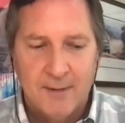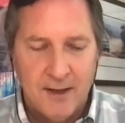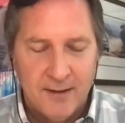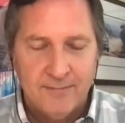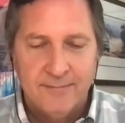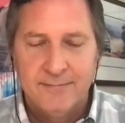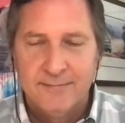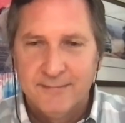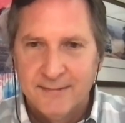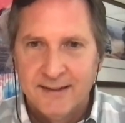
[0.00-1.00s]
just felt like.
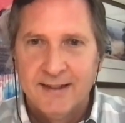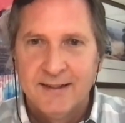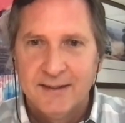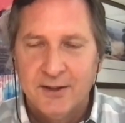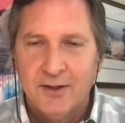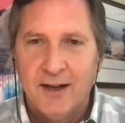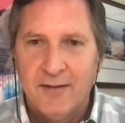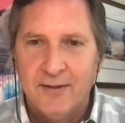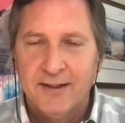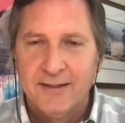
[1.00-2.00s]
Still wow, have
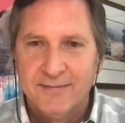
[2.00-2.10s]
it.